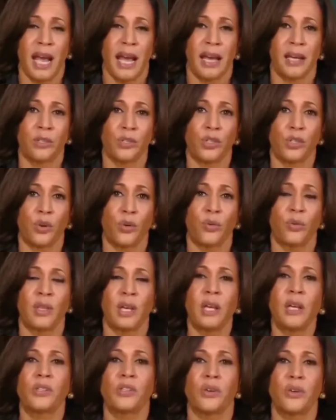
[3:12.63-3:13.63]
And so
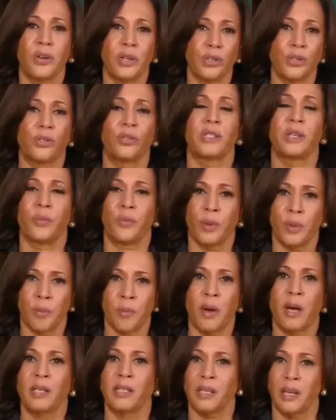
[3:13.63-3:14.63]
these are issues that we
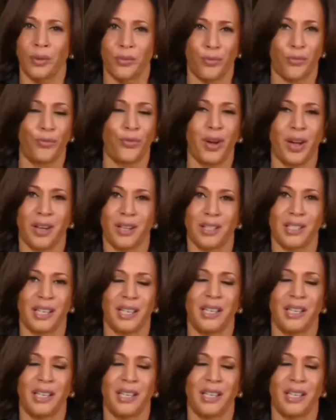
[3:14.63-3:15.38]
must confront.